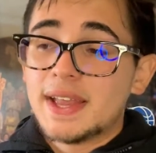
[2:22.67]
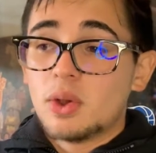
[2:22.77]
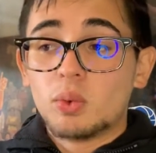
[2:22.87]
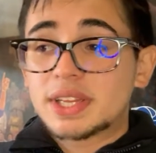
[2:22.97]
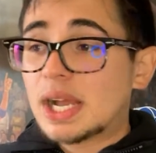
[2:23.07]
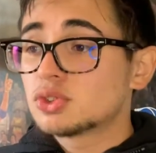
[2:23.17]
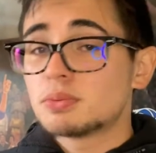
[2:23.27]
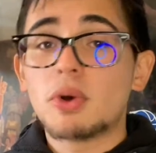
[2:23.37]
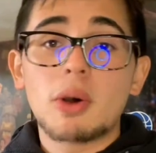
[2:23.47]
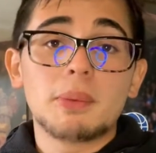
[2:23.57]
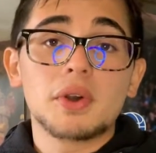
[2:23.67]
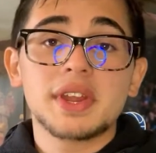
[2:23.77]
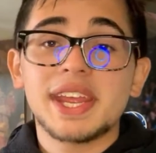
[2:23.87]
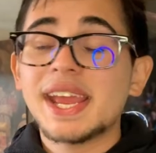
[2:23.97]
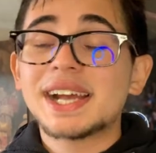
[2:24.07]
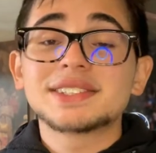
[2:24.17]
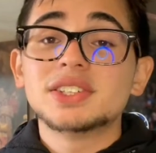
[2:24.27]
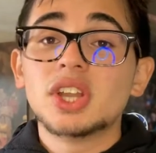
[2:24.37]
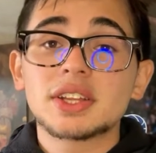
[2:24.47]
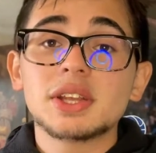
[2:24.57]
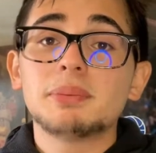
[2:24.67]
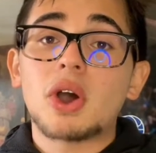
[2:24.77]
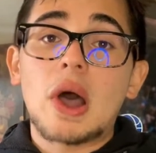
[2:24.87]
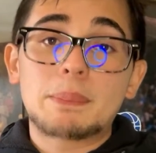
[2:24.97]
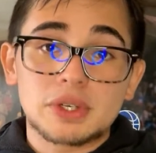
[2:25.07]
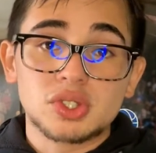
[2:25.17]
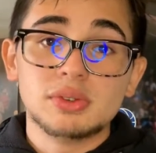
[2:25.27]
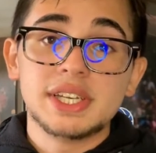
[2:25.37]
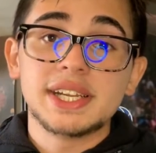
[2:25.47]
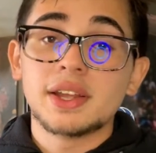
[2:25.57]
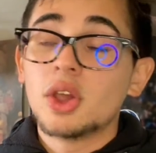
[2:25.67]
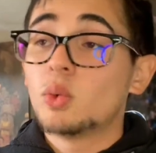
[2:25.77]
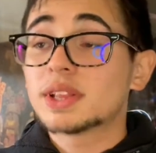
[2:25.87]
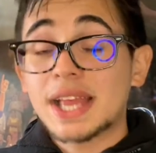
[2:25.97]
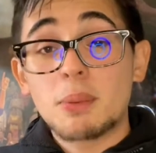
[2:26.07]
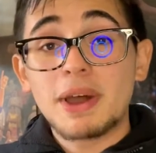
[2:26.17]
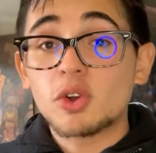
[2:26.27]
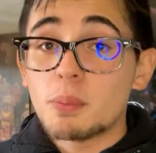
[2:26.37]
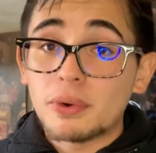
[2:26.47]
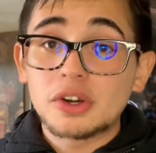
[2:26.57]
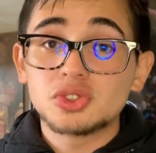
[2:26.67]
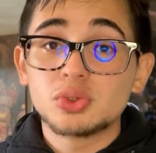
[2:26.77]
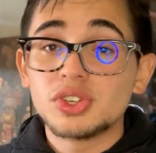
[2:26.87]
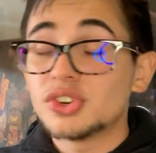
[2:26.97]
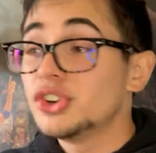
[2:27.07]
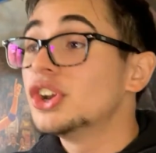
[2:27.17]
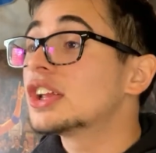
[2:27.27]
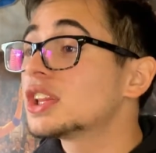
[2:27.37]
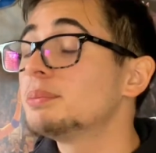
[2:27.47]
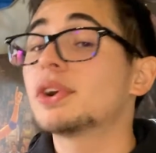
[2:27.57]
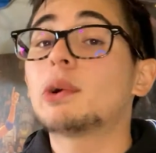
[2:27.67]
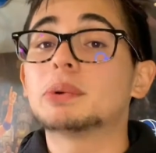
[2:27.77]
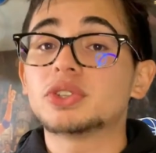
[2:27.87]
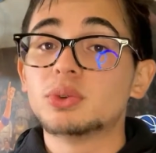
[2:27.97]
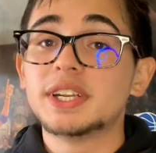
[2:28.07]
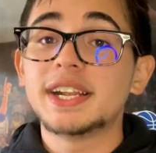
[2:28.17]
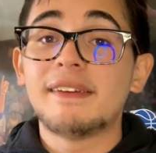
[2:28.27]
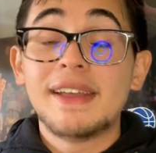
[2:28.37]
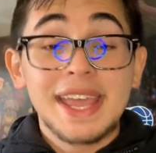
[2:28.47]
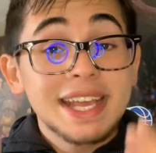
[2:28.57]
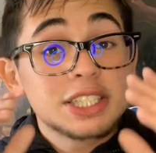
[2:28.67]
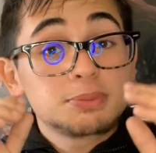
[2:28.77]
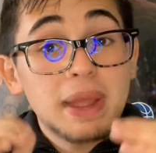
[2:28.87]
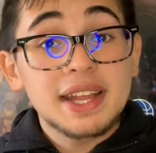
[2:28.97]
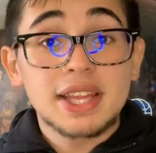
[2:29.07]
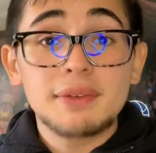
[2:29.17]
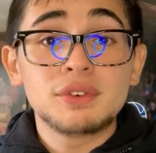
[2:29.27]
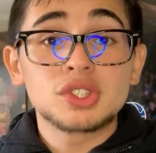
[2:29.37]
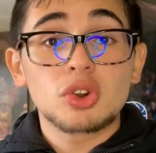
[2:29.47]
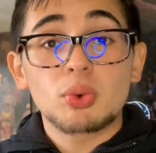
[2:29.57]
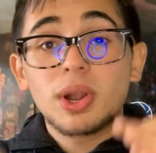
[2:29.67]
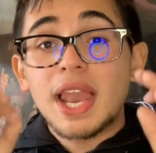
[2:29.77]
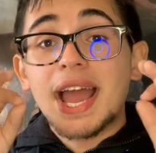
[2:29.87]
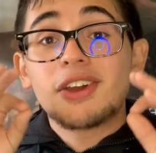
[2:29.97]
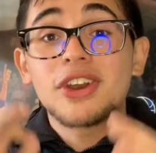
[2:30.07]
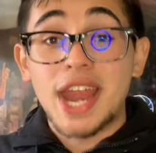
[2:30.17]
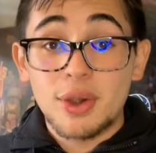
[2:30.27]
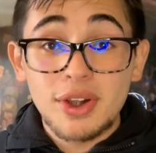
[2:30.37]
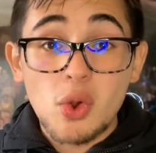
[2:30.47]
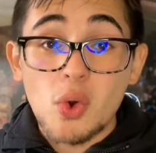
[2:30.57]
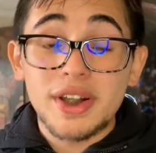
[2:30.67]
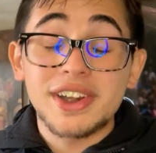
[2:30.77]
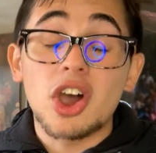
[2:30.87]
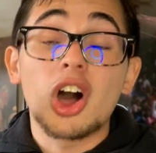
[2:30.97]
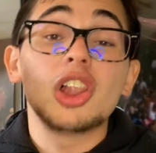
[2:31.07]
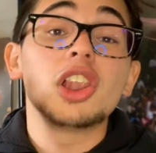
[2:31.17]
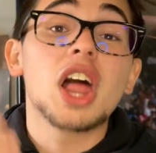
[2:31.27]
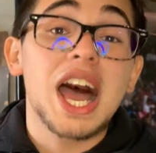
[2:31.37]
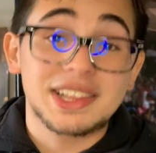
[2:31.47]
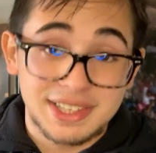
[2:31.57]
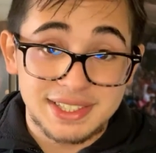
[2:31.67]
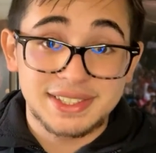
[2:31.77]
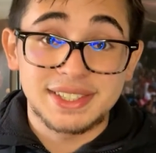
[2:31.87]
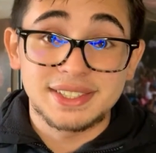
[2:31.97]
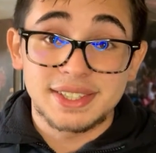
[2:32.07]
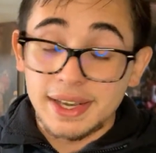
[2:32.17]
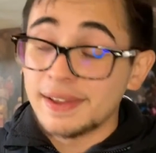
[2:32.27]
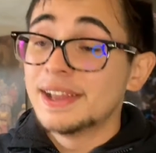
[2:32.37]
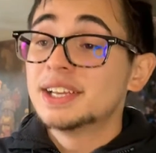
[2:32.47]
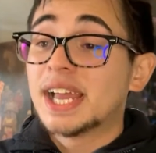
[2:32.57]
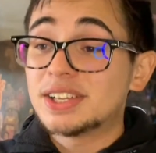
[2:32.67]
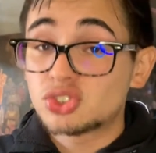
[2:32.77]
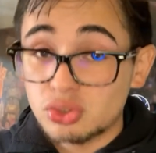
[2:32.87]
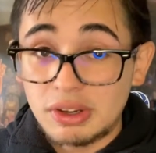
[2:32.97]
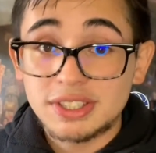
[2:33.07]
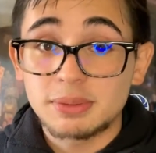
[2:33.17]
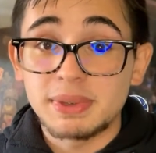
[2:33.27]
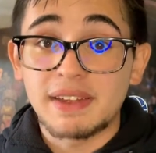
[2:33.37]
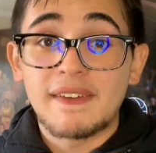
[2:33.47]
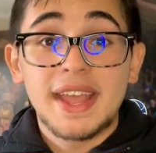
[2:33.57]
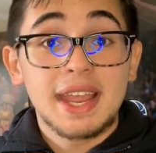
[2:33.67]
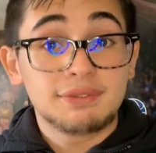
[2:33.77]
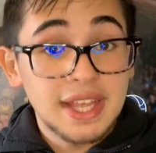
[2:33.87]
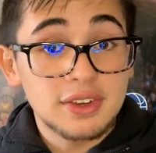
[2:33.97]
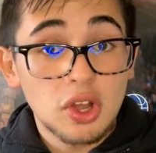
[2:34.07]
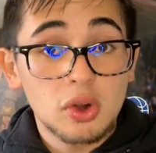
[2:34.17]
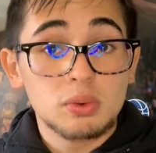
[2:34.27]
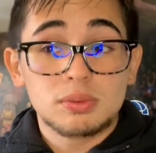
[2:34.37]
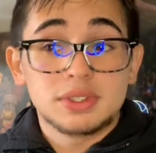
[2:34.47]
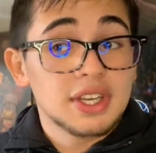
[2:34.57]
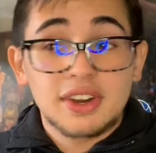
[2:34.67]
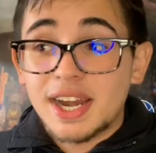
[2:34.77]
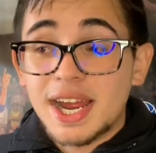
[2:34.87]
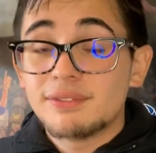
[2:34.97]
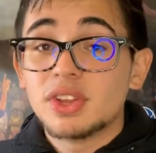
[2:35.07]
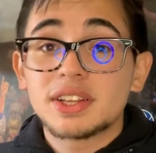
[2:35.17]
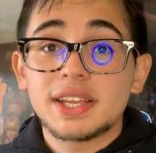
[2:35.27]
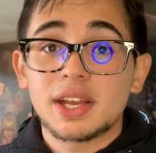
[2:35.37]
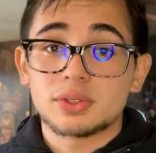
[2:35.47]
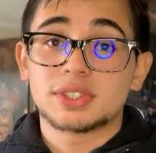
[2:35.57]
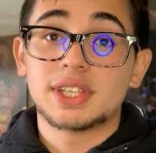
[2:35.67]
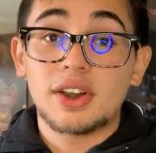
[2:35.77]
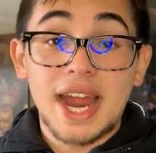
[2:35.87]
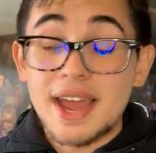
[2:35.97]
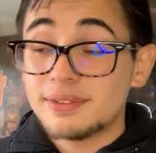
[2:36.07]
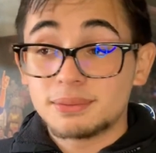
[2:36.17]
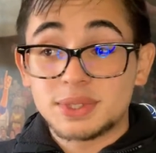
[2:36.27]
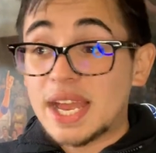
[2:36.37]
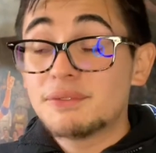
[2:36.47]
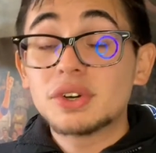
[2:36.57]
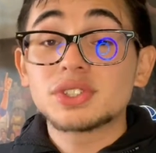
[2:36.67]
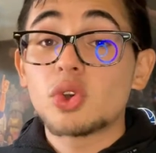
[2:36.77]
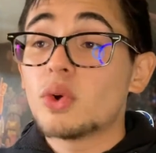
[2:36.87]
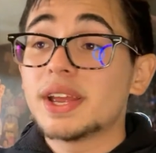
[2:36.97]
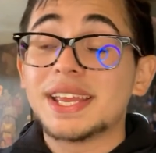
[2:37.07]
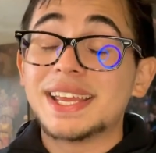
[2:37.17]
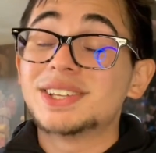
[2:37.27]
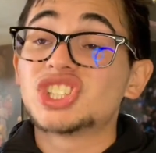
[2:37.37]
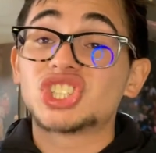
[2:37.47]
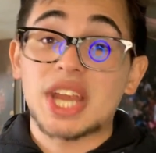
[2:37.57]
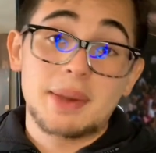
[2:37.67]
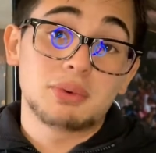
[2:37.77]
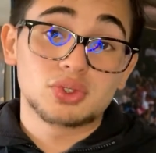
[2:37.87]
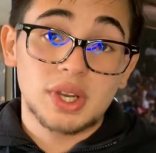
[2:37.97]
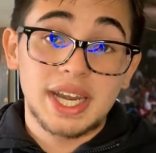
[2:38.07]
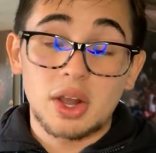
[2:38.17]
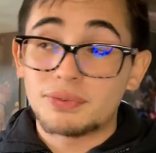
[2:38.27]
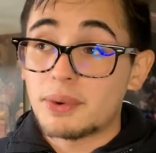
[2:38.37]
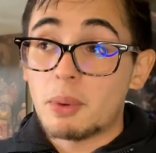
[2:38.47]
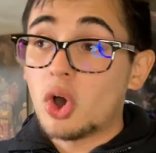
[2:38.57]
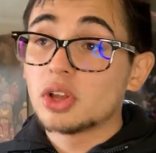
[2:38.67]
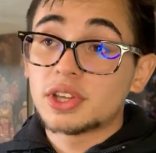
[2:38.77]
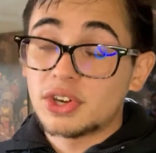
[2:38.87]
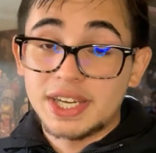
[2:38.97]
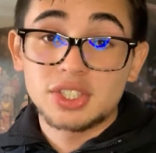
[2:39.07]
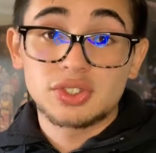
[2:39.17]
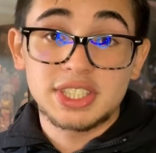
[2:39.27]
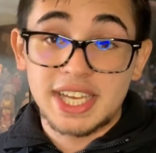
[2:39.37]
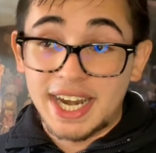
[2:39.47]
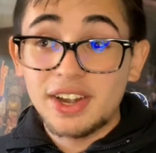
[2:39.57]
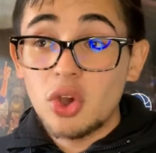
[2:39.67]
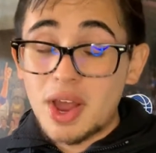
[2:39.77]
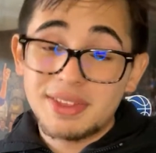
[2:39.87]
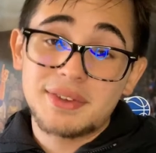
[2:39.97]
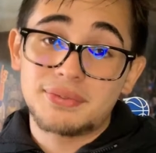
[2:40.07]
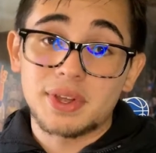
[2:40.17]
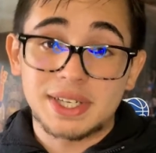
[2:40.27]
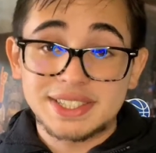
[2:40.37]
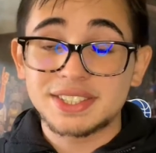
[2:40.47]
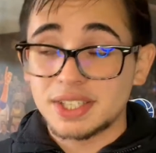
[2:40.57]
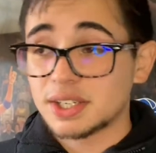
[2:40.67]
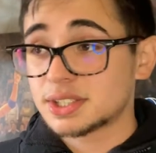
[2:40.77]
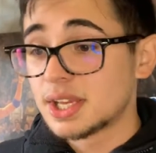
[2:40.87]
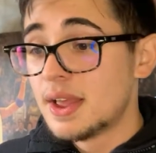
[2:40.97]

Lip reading: Without Jamal Murray, he has nothing but opportunity. Without Michael Porter Jr., nothing but opportunity. Expect Denver to rely on Aaron Gordon a lot this season. And trust me, if they don't, they're going to have nothing else. Denver's going in shambles right now from all of their injuries, and I know how they feel. It sucks.